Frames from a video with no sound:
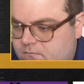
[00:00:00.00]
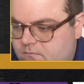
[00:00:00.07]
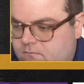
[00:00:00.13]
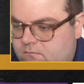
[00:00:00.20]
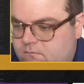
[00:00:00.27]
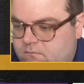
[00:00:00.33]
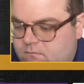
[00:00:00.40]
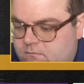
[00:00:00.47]

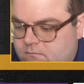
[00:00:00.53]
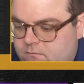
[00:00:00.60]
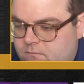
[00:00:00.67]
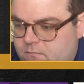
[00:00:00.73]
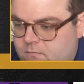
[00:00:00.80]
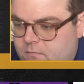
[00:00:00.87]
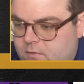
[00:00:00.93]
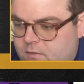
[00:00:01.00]

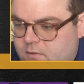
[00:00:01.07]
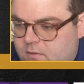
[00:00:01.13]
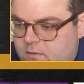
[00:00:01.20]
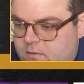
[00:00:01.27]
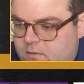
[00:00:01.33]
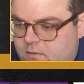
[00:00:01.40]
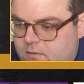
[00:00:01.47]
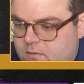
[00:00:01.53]

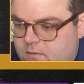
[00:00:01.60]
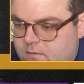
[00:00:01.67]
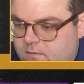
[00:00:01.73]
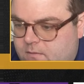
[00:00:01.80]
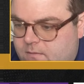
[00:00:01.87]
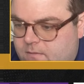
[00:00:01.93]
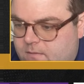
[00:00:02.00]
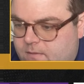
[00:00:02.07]

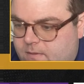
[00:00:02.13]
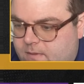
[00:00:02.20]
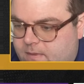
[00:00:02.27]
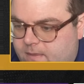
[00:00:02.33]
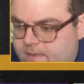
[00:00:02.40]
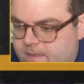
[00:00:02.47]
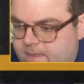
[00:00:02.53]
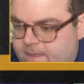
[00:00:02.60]

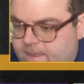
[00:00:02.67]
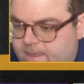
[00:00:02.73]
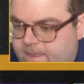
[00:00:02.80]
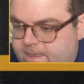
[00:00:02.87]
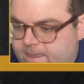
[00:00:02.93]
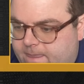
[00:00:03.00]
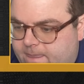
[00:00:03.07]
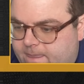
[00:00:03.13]

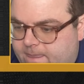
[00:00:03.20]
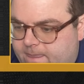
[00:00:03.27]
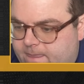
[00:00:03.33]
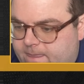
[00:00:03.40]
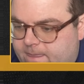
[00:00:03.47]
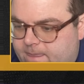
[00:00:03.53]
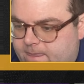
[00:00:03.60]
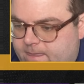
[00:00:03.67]

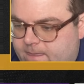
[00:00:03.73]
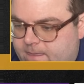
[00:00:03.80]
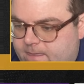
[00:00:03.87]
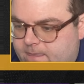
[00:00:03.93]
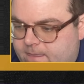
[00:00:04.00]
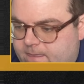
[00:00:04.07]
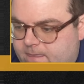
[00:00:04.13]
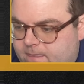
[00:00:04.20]

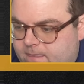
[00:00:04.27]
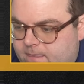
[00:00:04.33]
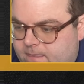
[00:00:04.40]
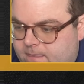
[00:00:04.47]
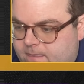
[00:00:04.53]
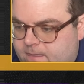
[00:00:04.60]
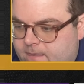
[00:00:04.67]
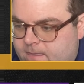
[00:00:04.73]

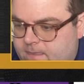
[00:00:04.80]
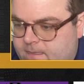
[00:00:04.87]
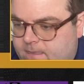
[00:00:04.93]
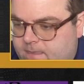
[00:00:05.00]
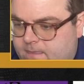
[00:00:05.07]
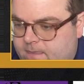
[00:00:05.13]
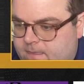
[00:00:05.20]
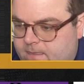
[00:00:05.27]

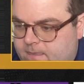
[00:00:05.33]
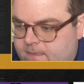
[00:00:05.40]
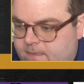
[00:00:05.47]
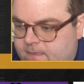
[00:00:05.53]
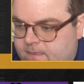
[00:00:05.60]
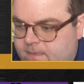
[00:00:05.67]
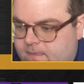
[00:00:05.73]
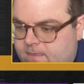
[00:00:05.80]

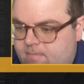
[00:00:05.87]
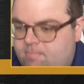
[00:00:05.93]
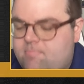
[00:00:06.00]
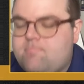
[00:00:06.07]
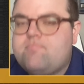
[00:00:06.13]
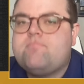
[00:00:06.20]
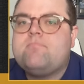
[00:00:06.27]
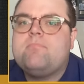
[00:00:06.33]

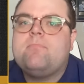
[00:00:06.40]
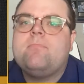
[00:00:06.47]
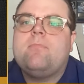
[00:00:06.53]
The person shown says nothing.